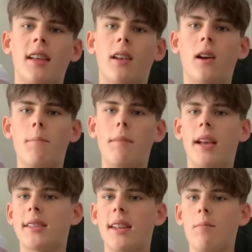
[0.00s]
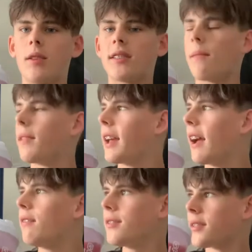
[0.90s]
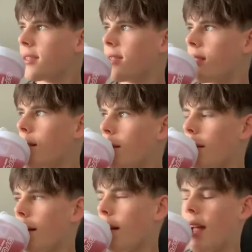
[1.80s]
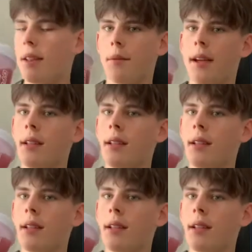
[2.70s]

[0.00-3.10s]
like mixed in with something else. Anyway.